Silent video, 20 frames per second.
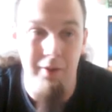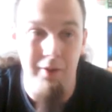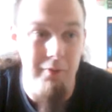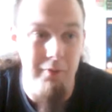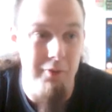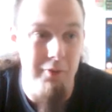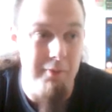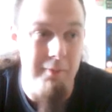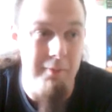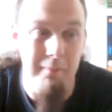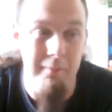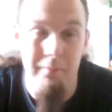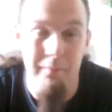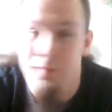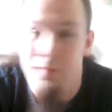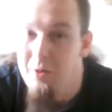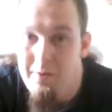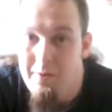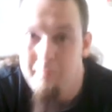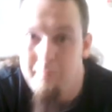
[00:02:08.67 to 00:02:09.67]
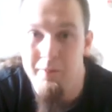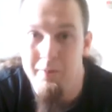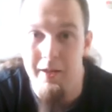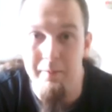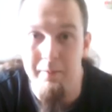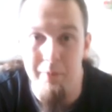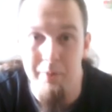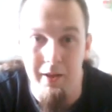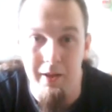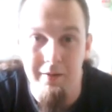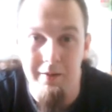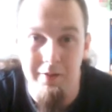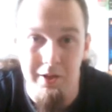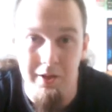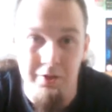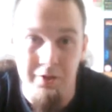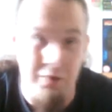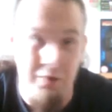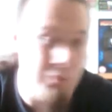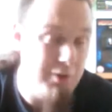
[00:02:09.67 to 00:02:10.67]
I would have been playing
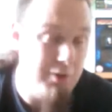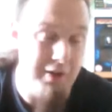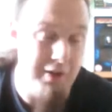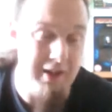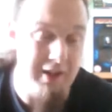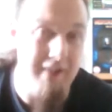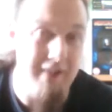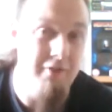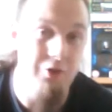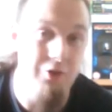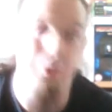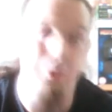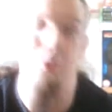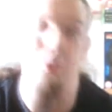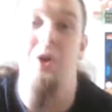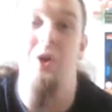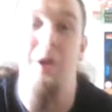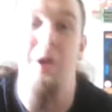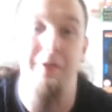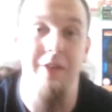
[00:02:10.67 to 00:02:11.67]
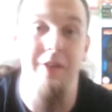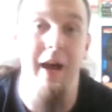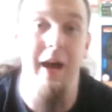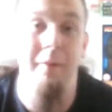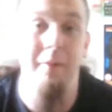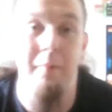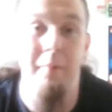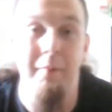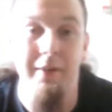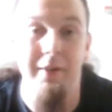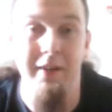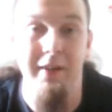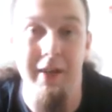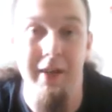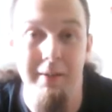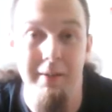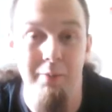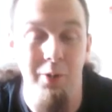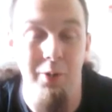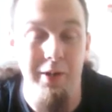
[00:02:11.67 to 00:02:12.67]
PlayStation. I wouldn't have gave a good goddamn a bit of
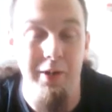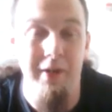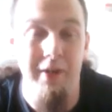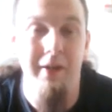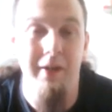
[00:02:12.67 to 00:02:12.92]
Game Boy.